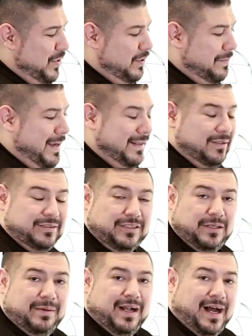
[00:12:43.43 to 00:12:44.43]
You can make those a
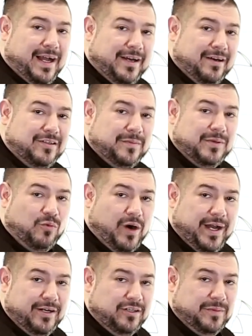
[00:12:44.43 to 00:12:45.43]
little bit higher, a little bit
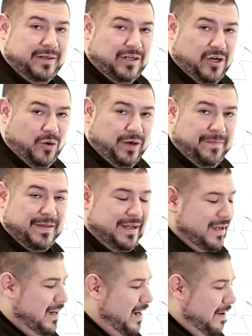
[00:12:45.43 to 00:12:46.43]
wider, a little bit lower.
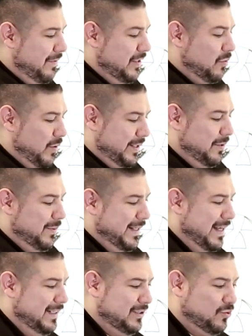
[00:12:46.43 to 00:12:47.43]
However you're working with
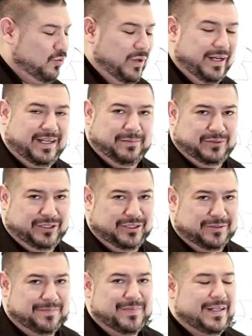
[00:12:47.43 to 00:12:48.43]
that, it's really up to
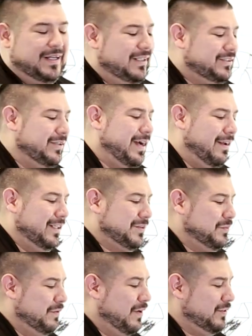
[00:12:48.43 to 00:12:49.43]
you. So now let's
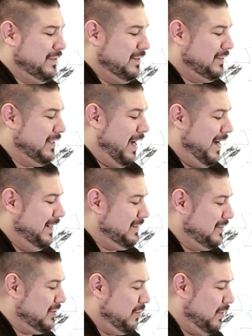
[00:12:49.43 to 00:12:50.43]
move on to the
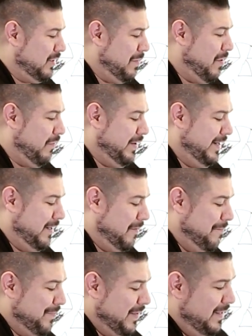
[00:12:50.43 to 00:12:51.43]
sides. So we'll come over
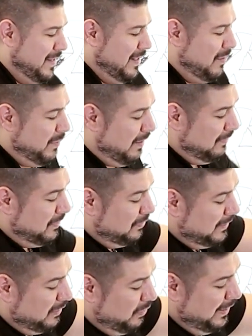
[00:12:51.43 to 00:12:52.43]
here. And what I'll do
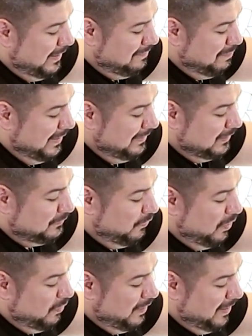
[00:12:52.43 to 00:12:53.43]
is I'll go ahead and bend this
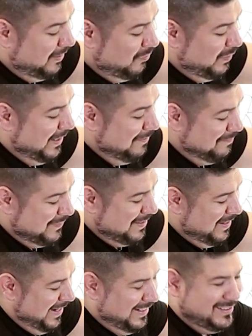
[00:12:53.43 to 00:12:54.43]
foil out of the way.
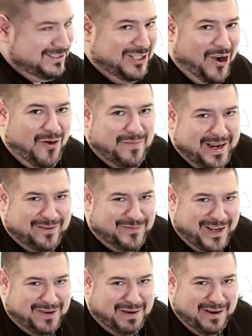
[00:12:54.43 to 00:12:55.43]
And don't make
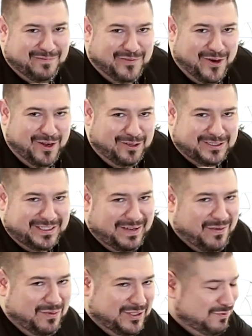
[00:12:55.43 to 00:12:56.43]
fun of my foils. I
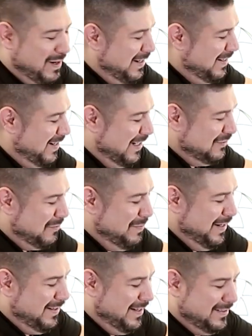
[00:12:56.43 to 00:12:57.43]
never was recognized for
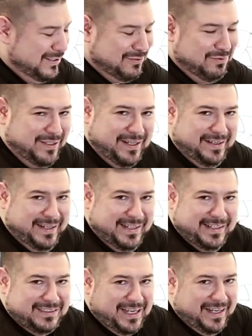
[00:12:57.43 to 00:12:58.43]
being like this really
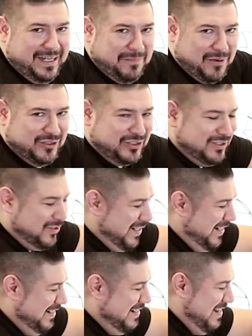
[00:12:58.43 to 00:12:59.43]
needy, tidy person,
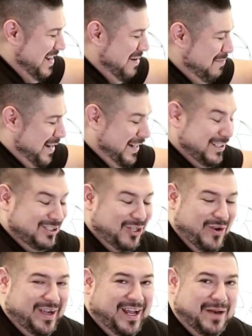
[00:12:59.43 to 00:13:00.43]
okay? But I can
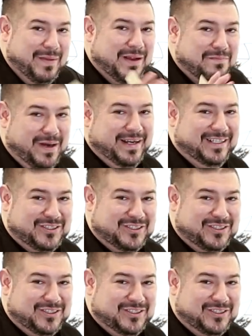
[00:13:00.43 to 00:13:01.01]
show you how to make money.